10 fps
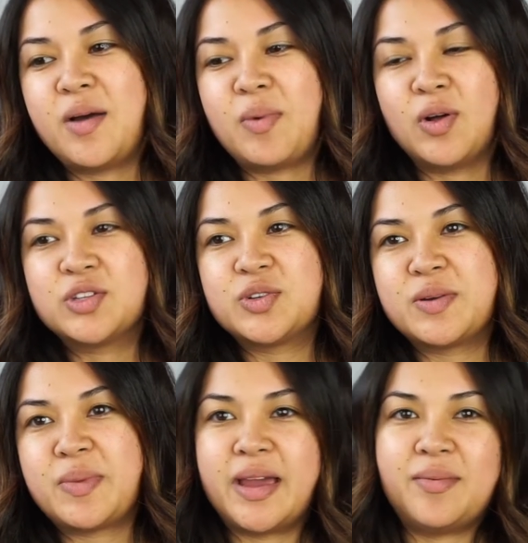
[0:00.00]

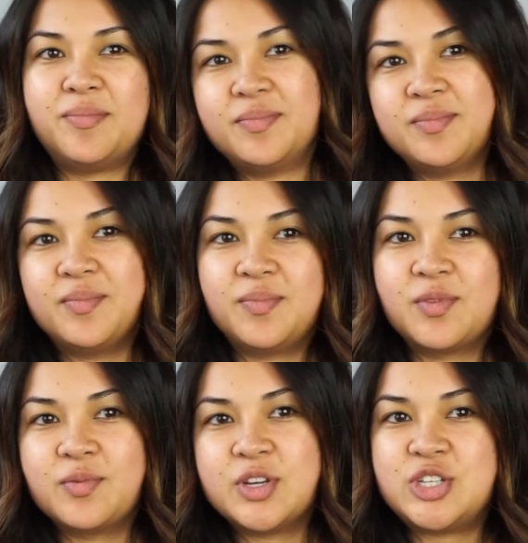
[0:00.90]
altering my
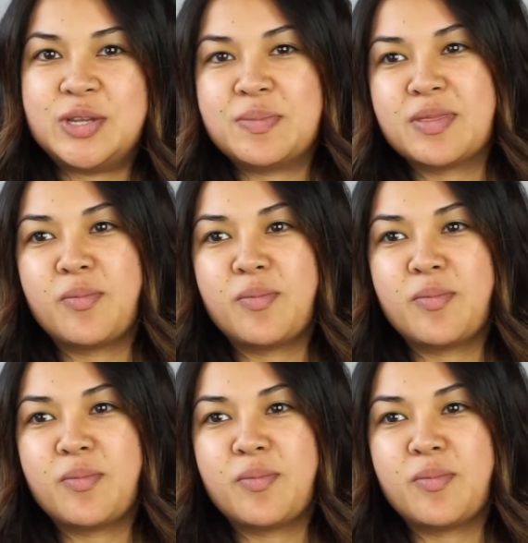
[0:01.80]
regime in the